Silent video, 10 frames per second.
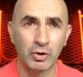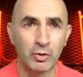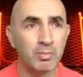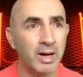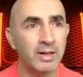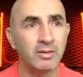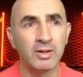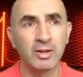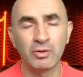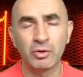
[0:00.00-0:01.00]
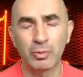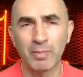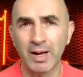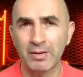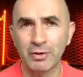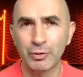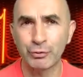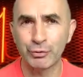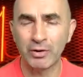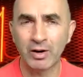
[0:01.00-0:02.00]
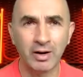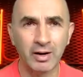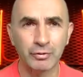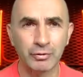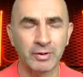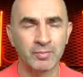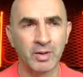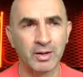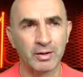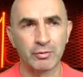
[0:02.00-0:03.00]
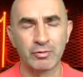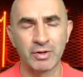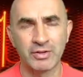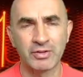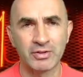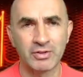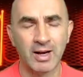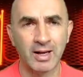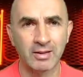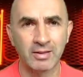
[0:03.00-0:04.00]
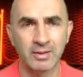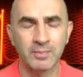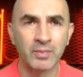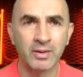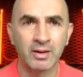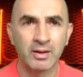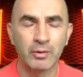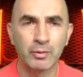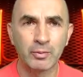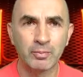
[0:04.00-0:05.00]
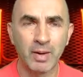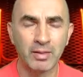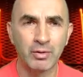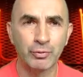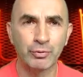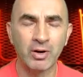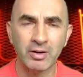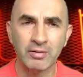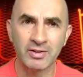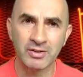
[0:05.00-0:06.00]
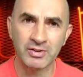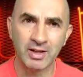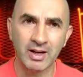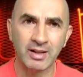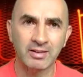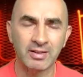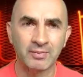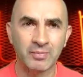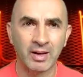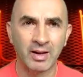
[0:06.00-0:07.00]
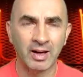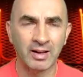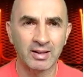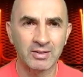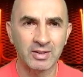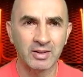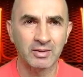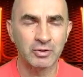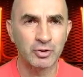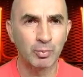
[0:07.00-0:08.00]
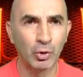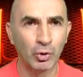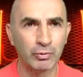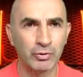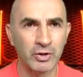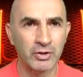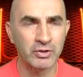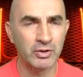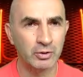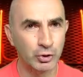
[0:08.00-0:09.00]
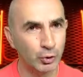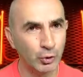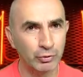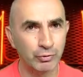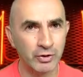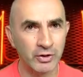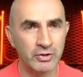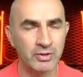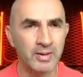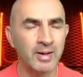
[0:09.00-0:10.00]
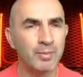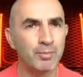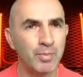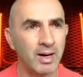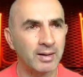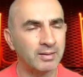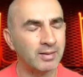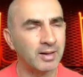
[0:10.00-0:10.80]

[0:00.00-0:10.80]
you may turn to Matthew 5 verses 8. Matthew 5 verses 8, and it's a small verse, short verse, but